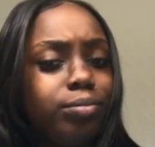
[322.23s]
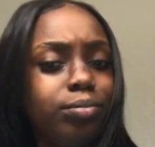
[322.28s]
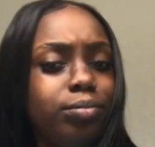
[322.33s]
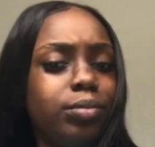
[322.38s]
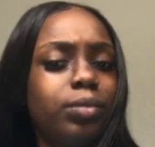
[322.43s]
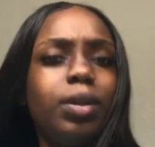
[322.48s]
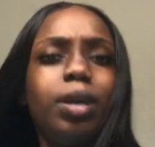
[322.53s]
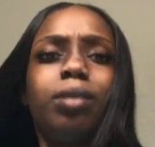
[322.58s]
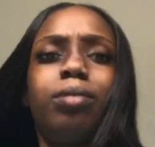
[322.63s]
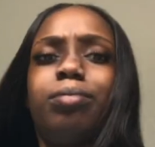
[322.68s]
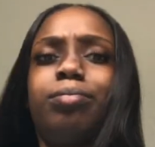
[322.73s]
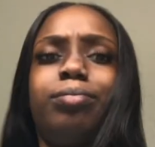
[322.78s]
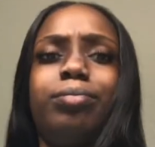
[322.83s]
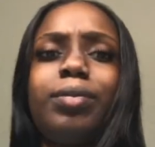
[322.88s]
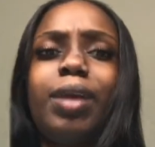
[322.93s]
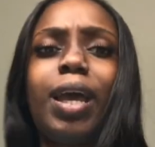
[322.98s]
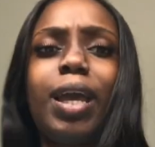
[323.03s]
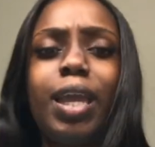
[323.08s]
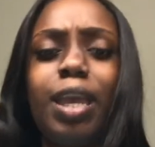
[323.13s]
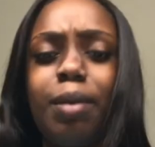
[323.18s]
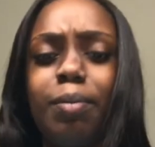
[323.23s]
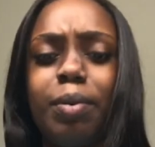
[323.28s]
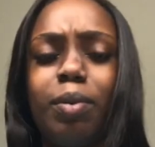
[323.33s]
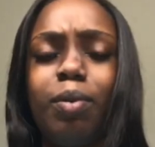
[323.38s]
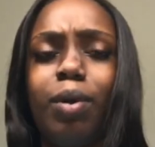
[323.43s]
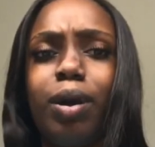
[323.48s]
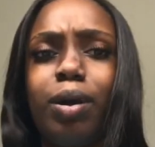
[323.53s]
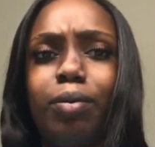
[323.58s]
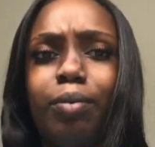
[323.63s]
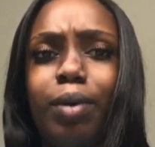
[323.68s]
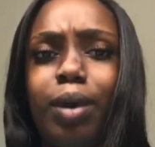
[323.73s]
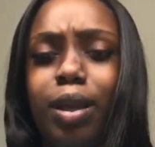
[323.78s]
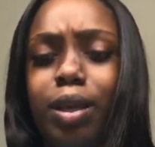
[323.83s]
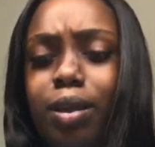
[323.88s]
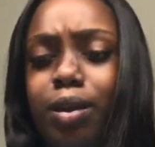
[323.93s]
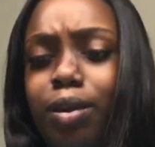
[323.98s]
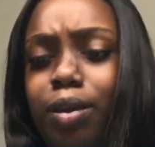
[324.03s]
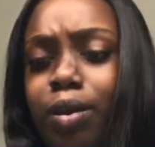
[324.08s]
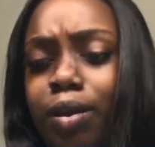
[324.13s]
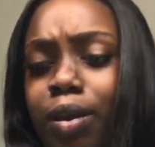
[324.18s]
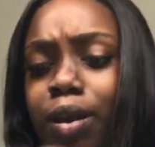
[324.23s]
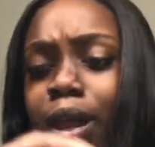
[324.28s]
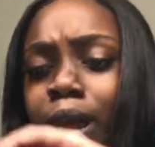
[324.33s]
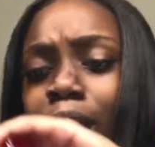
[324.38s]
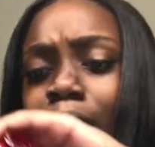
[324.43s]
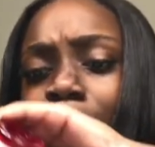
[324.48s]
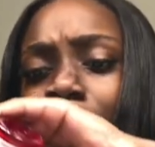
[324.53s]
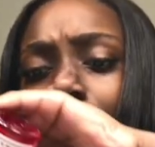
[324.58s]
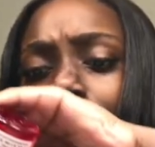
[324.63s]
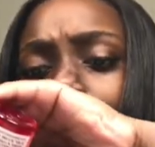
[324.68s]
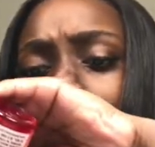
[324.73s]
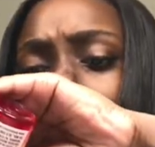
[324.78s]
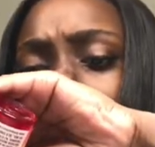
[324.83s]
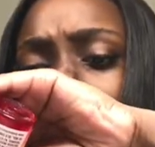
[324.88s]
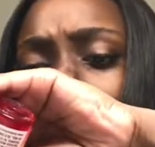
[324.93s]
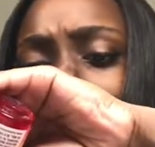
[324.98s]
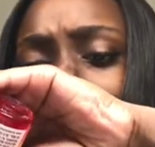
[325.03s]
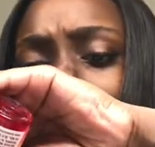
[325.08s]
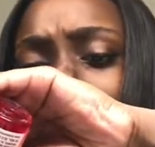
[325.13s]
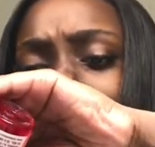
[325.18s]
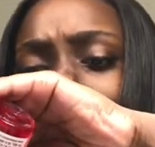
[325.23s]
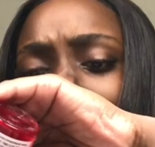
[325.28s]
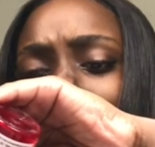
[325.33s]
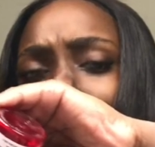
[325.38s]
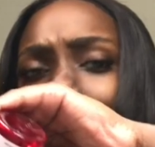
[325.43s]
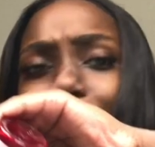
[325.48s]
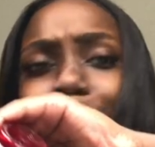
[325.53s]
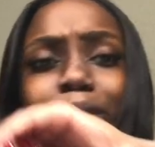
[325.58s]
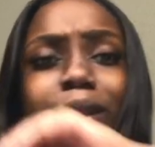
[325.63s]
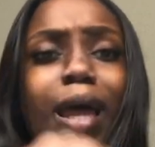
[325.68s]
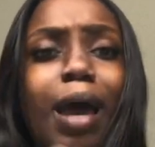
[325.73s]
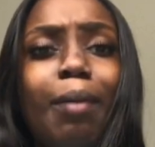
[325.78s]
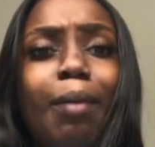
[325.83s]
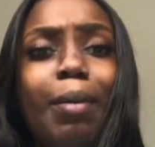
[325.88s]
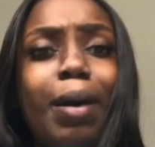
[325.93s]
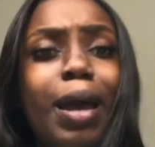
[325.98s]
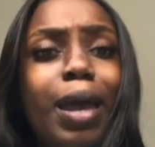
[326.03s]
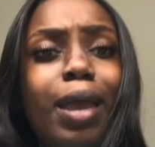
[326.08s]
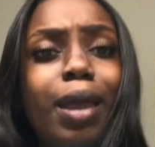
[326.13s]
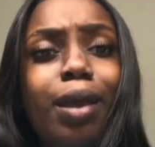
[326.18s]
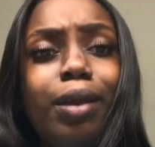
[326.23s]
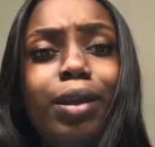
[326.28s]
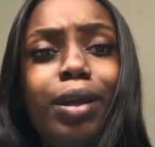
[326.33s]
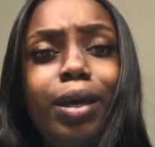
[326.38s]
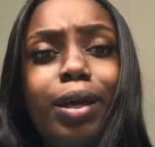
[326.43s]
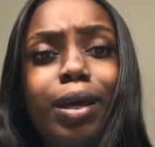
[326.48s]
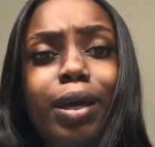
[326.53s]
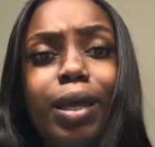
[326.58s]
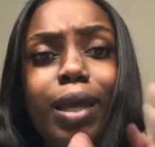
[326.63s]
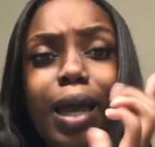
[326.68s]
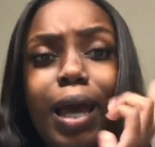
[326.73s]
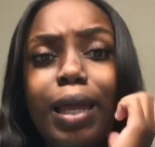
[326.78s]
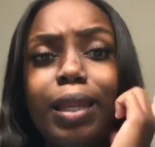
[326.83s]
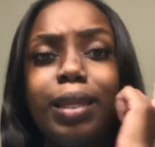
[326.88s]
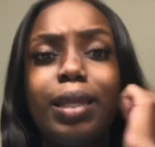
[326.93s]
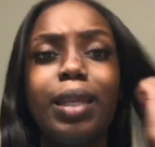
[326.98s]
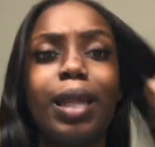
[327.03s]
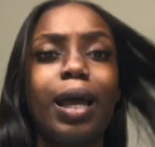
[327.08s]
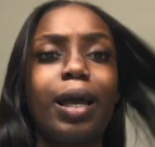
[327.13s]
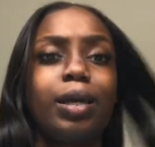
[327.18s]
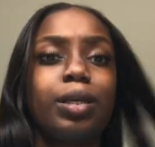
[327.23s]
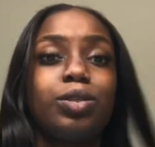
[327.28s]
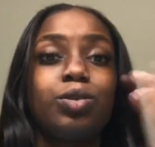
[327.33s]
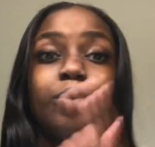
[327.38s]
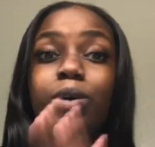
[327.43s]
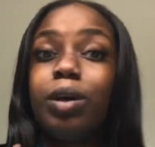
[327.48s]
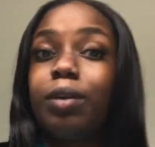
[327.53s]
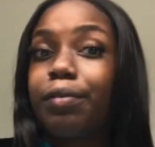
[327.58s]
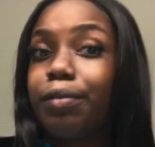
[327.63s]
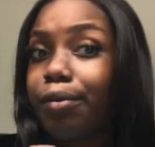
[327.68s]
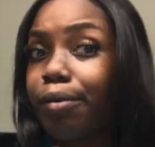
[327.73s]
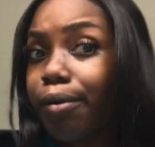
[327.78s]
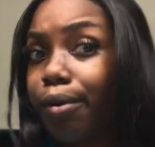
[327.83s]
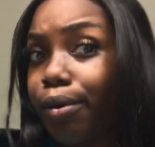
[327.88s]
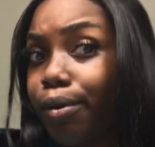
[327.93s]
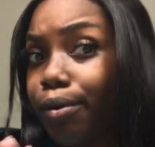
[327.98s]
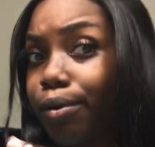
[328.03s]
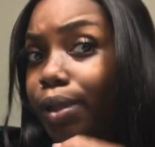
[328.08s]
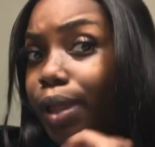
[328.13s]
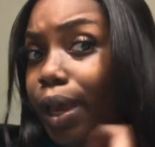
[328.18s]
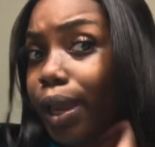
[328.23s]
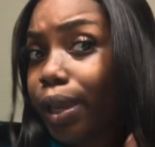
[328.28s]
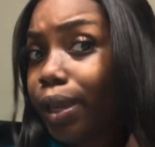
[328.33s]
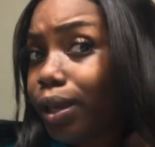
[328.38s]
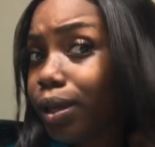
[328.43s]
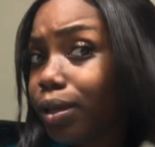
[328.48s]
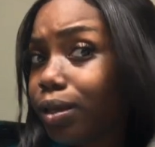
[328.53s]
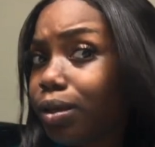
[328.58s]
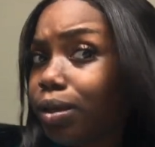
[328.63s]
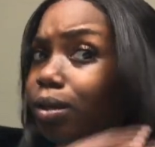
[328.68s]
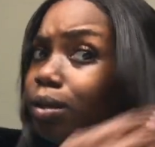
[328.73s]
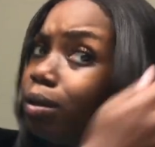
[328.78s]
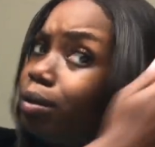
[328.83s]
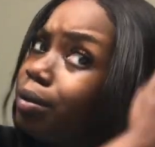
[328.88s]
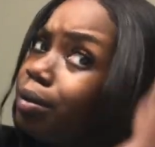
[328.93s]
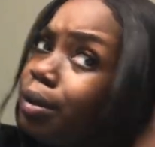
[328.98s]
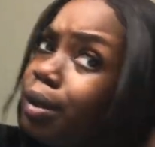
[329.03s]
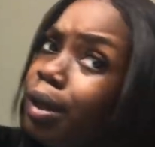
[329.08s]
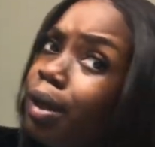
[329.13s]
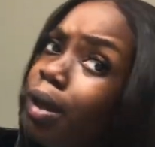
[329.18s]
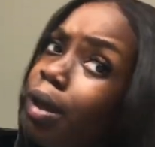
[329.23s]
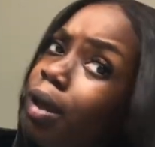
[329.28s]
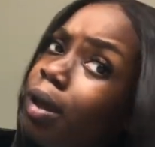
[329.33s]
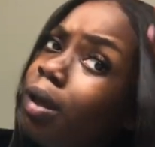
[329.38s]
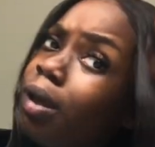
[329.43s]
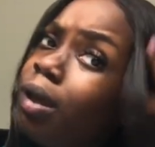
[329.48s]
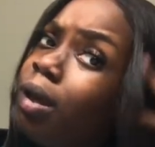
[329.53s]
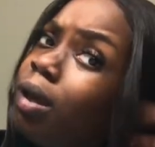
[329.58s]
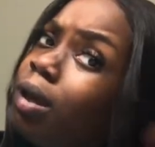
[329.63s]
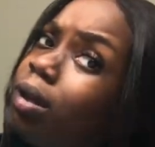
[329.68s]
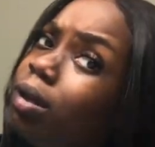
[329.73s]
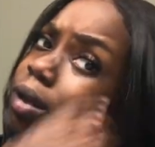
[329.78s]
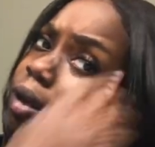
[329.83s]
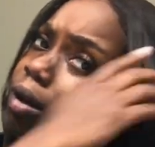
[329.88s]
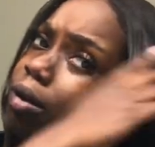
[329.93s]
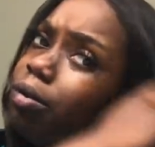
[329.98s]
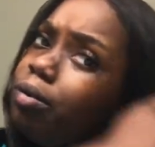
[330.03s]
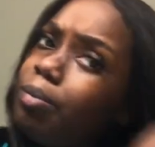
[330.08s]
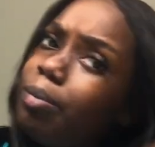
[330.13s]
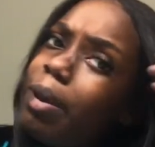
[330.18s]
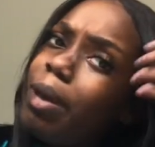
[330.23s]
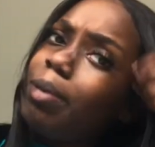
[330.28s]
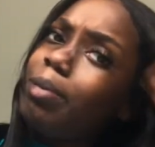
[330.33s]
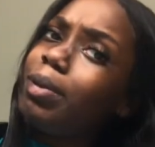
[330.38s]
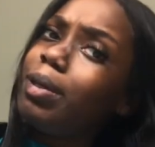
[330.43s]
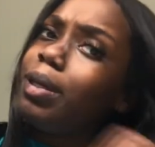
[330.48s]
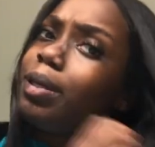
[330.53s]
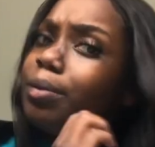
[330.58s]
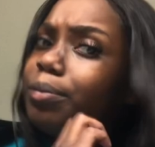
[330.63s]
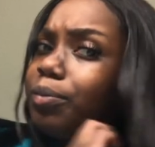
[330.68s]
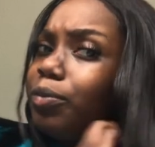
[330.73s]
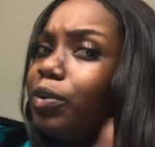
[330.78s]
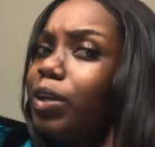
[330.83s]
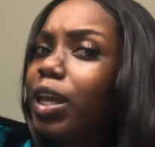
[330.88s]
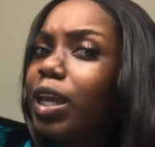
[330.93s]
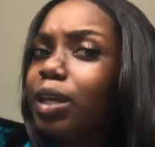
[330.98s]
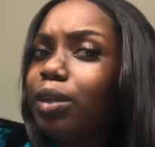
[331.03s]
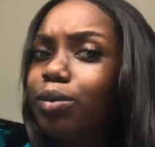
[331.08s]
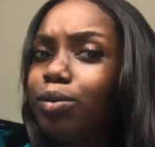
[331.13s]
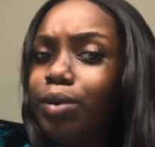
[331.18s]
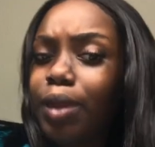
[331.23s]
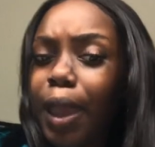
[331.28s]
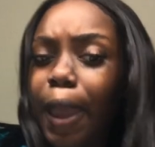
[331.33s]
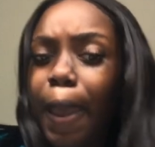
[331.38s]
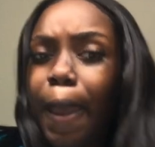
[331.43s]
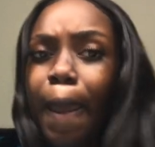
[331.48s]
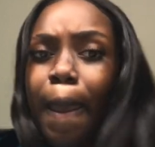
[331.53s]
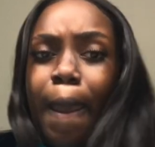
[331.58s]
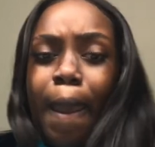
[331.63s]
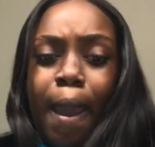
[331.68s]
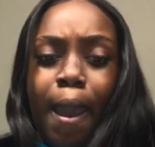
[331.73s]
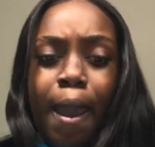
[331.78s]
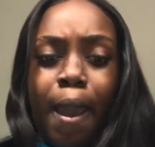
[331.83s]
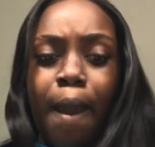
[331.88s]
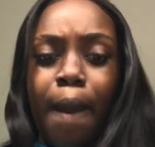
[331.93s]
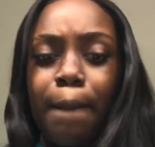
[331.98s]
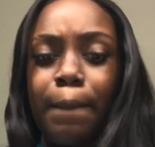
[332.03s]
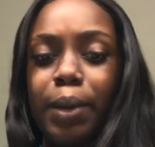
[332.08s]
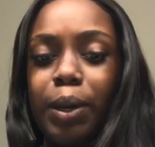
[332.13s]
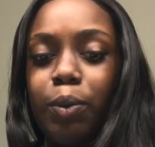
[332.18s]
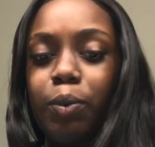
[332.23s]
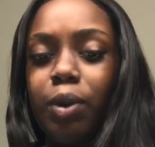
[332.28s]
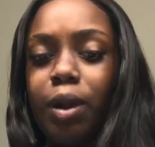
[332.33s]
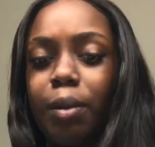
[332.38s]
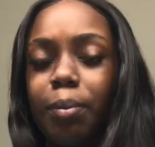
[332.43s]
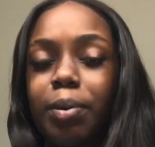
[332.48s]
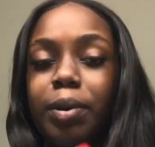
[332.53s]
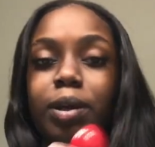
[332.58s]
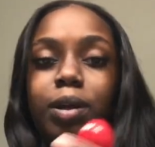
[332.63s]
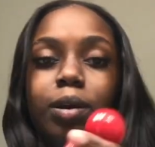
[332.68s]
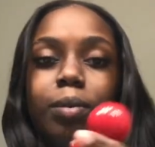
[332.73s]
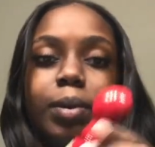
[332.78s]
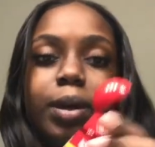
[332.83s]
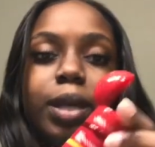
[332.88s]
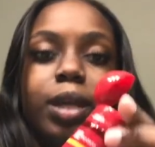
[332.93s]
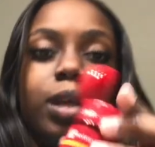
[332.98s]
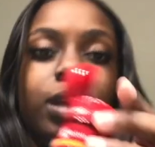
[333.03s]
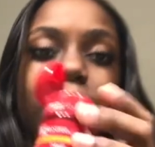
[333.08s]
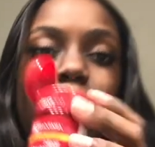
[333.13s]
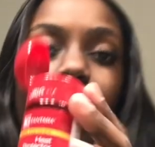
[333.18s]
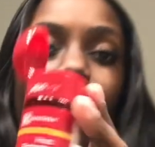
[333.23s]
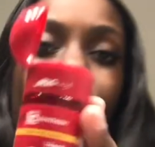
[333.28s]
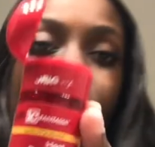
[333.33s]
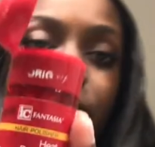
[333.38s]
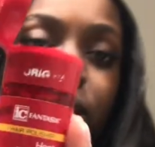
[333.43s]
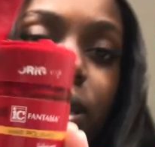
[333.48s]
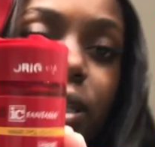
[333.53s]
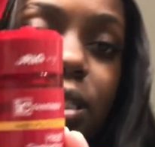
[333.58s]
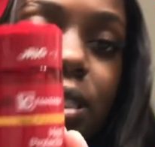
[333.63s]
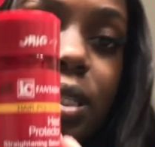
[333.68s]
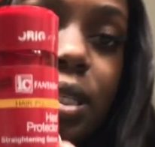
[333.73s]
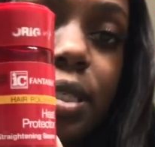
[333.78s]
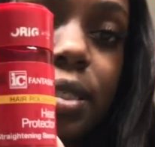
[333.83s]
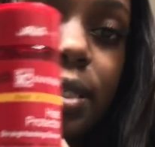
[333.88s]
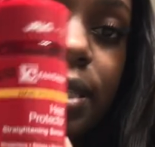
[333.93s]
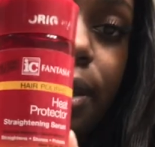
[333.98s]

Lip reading: no. I can't be walking around here. Cause, like, without my hair done, I look like a 12-year-old. Like, no, baby, we can't do that. But what I'm putting on my hair, y'all, is this